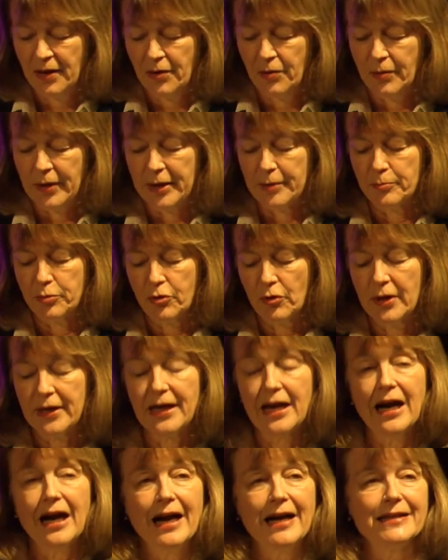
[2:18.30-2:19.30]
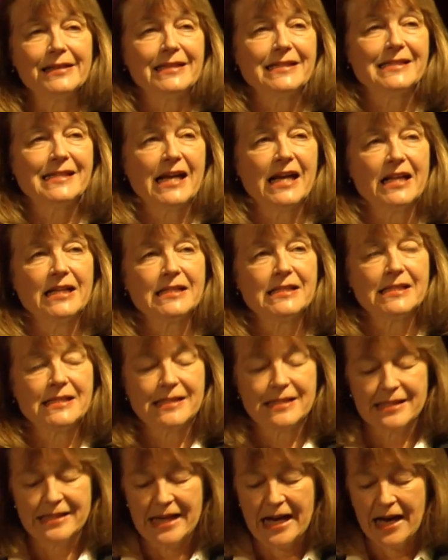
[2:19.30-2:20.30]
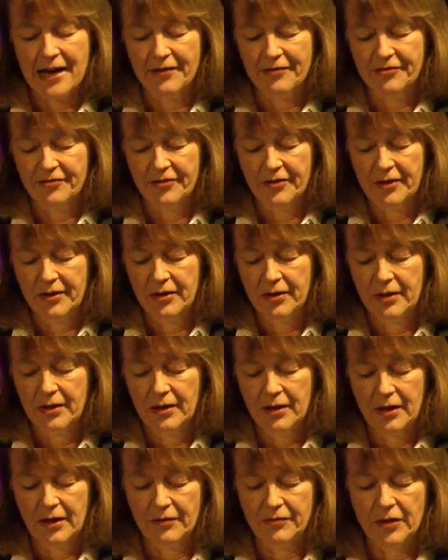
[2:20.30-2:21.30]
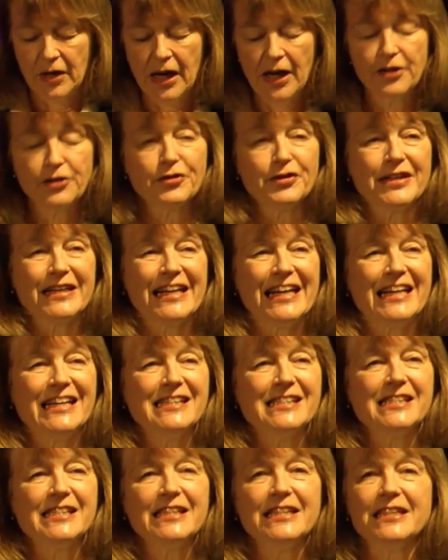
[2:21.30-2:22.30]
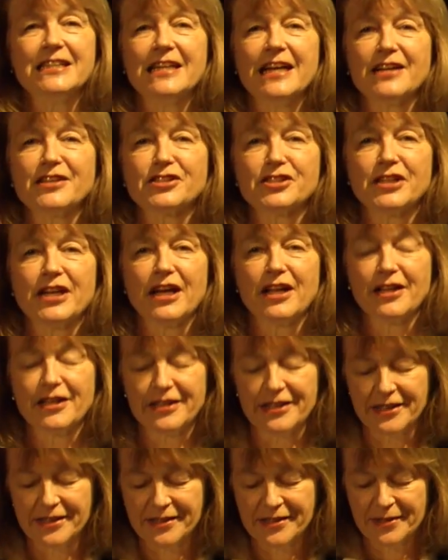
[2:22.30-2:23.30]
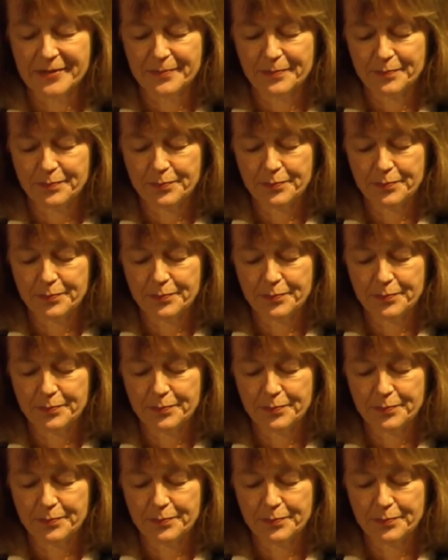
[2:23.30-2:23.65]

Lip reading: We employ a highly talented staff of 118 nationalities.